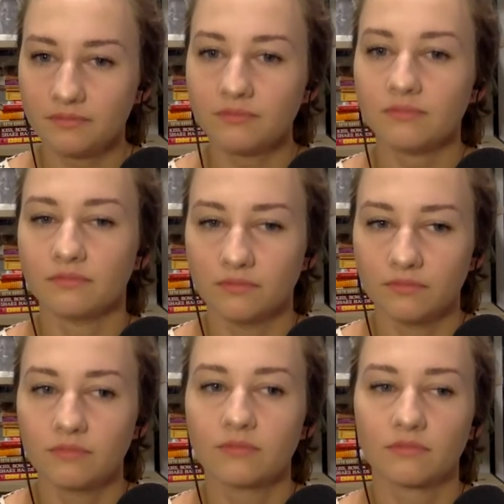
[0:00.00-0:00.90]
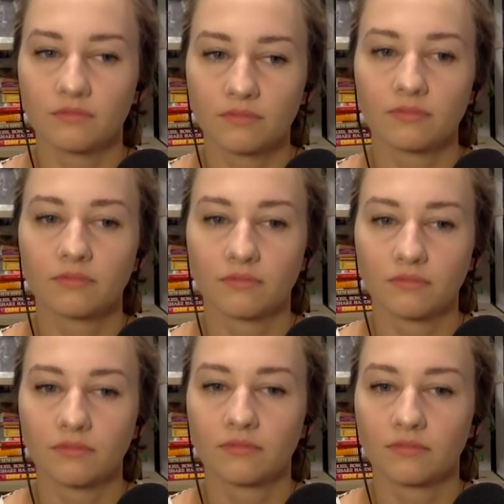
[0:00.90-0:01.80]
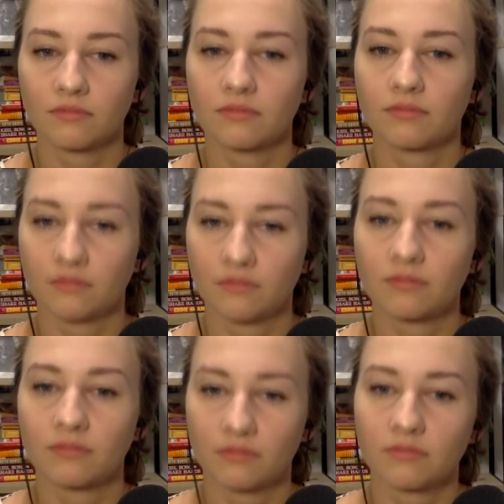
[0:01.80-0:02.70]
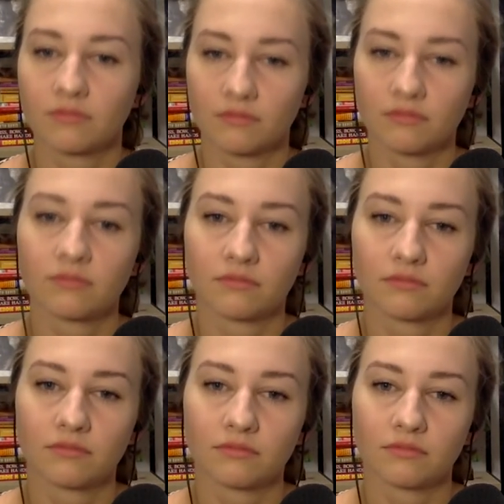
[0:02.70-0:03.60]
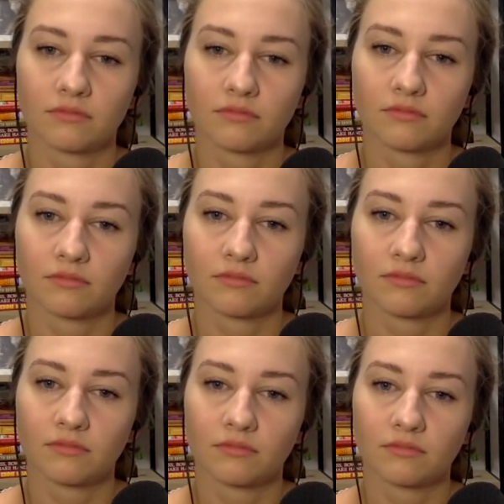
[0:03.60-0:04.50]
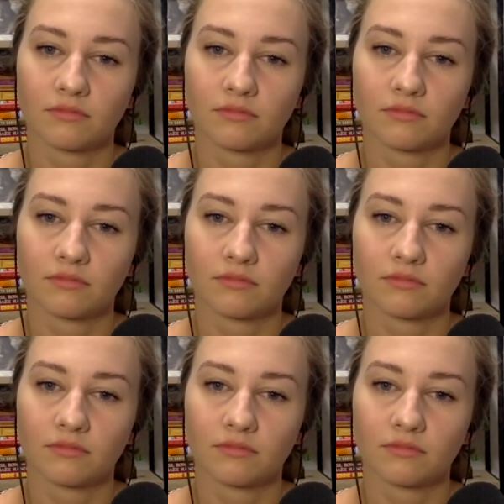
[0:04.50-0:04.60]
[no speech]